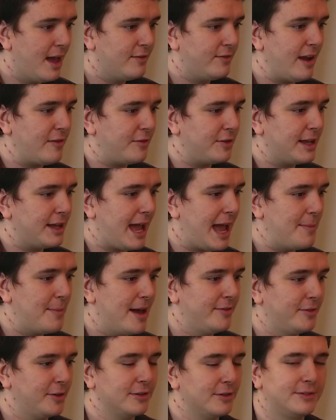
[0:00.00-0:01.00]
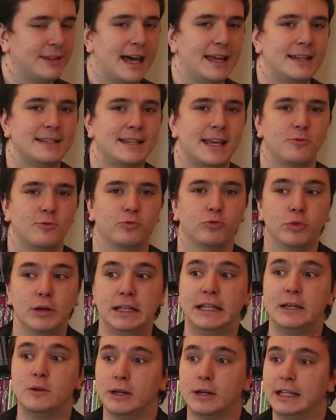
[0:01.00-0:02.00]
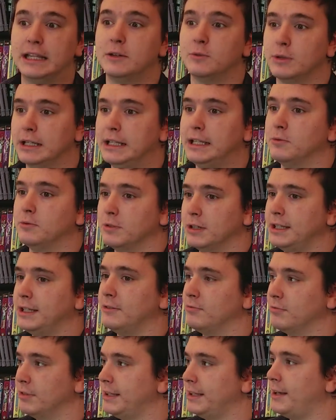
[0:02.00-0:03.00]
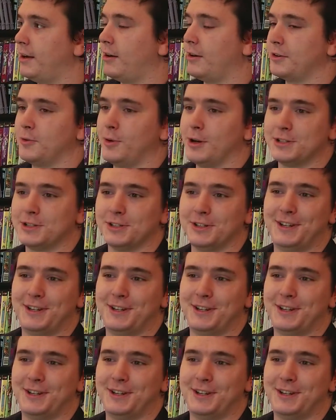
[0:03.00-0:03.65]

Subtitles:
Favorite game ever? That is a really, really, really, really, really hard question